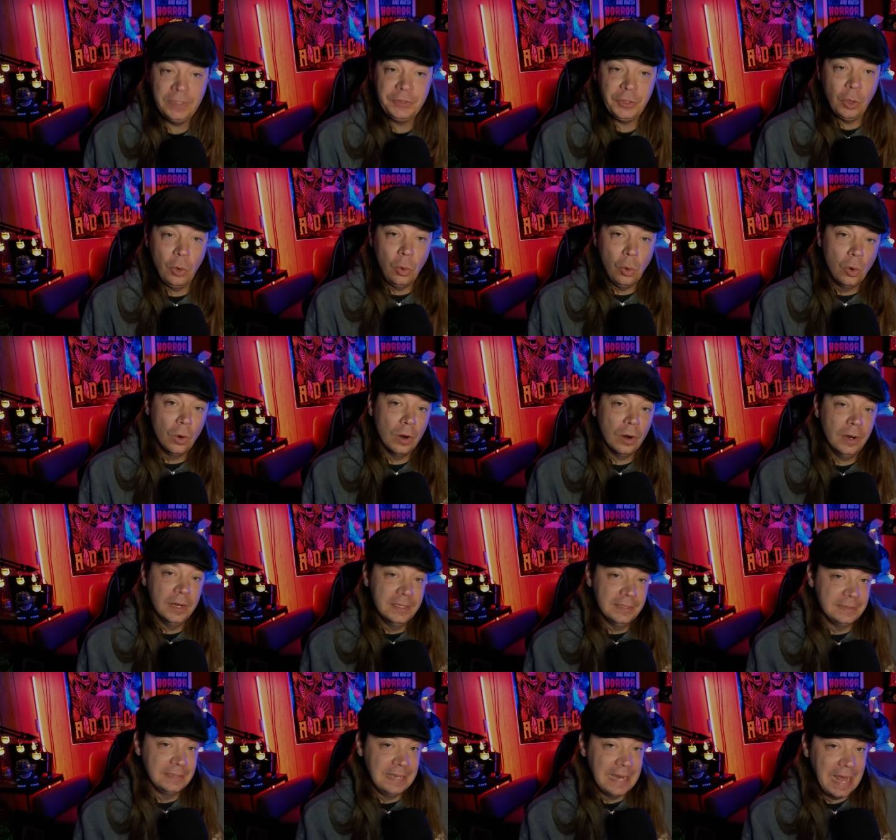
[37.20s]
horror
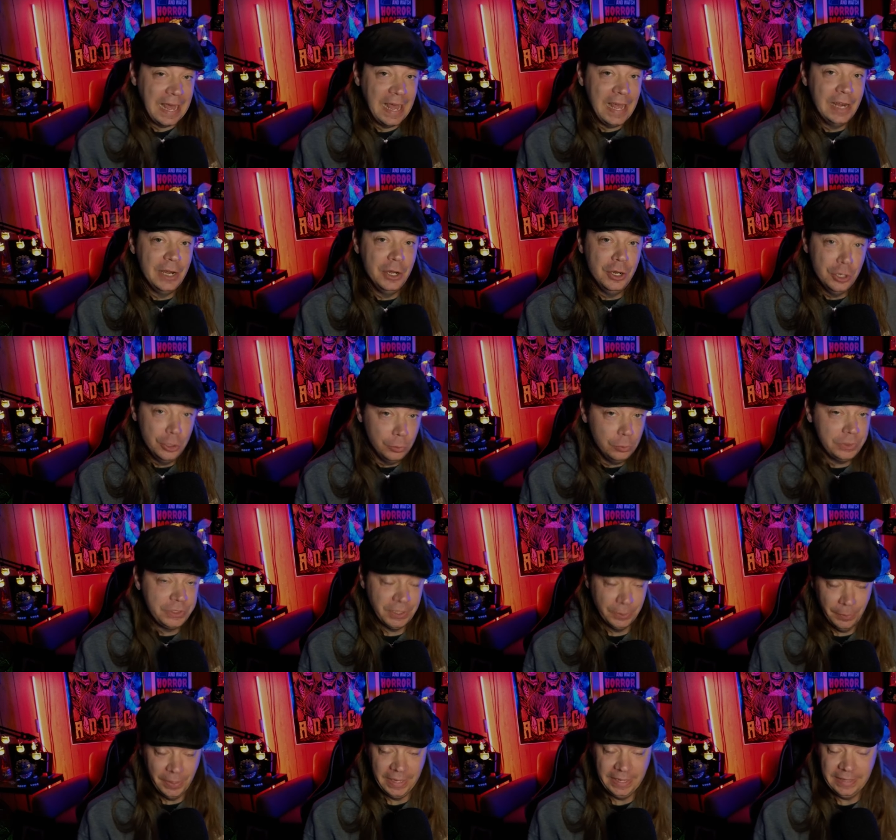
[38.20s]
is not new to
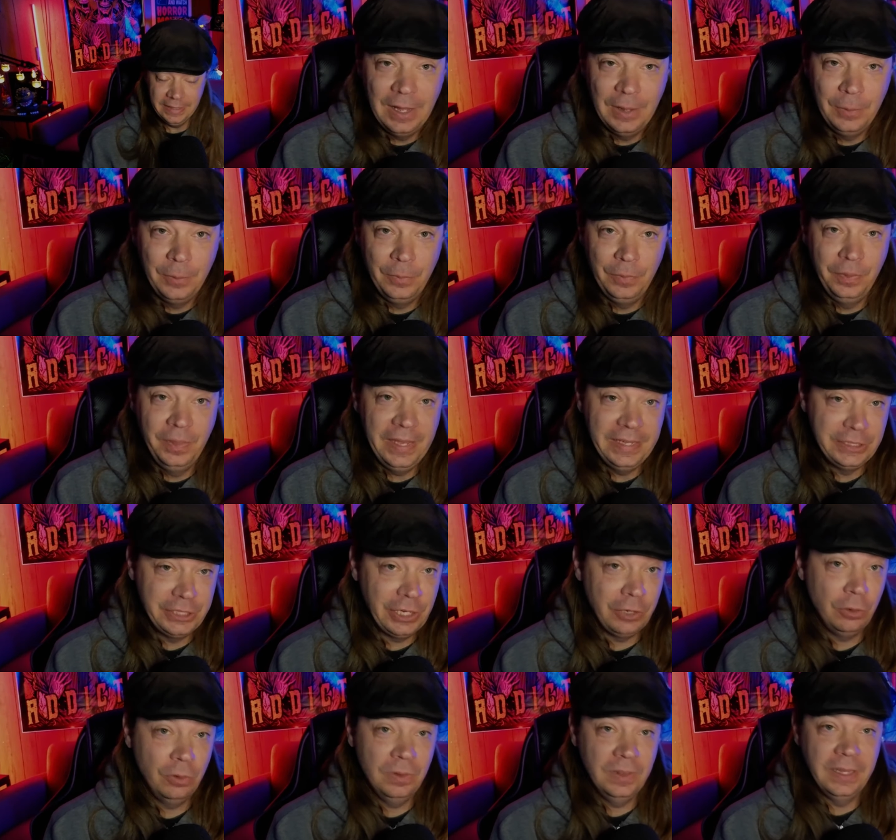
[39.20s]
me. They
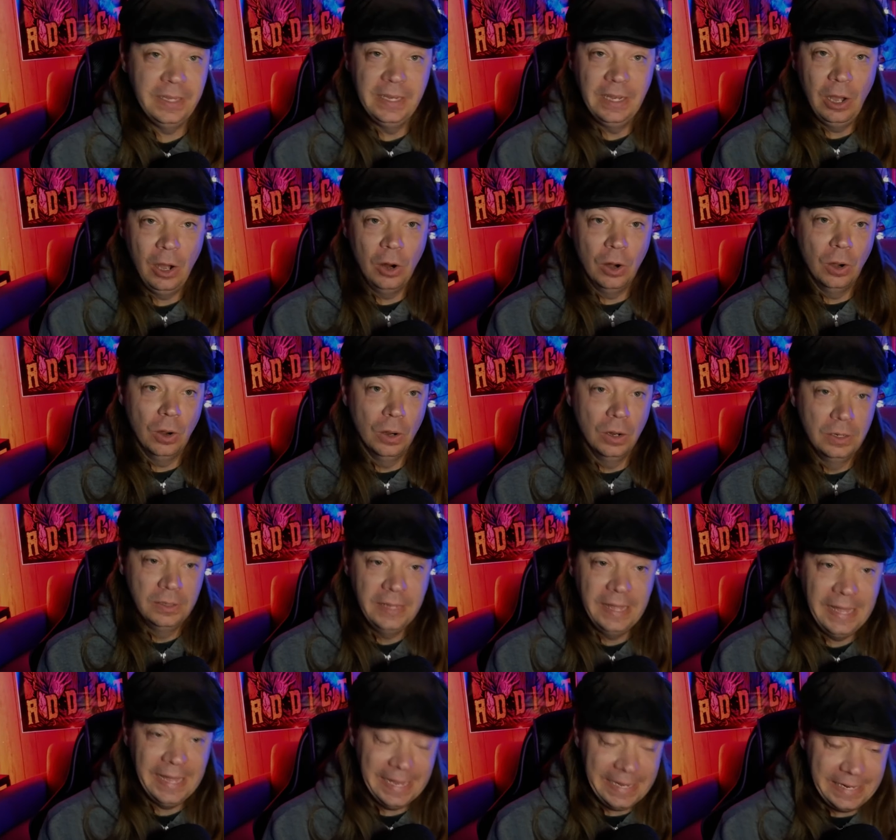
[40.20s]
generally are
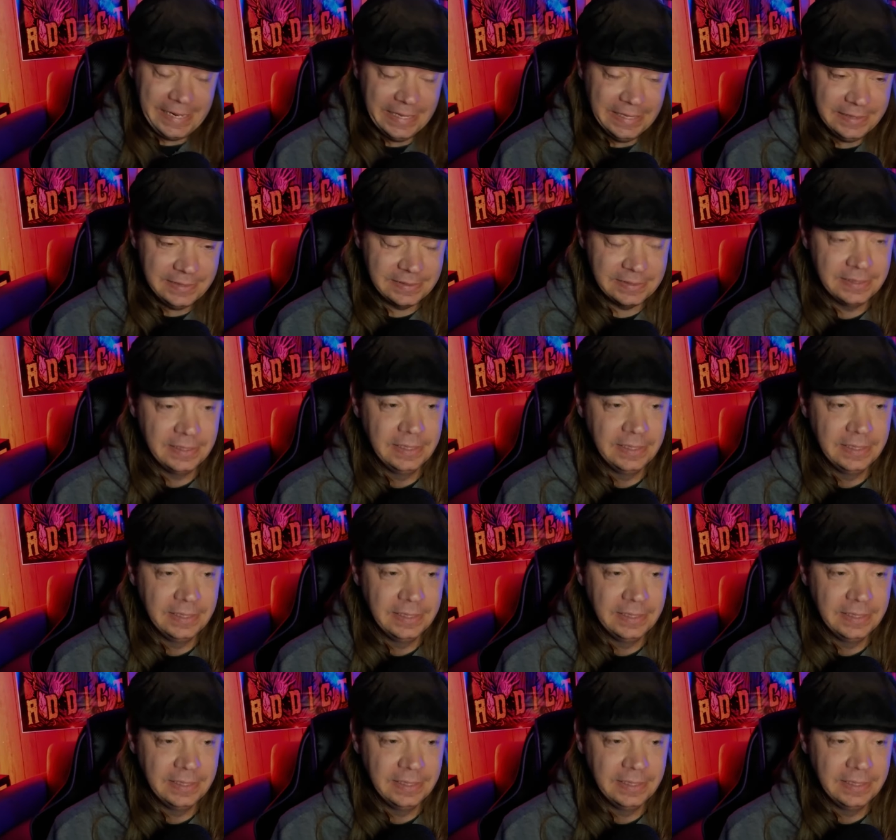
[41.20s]
hideous,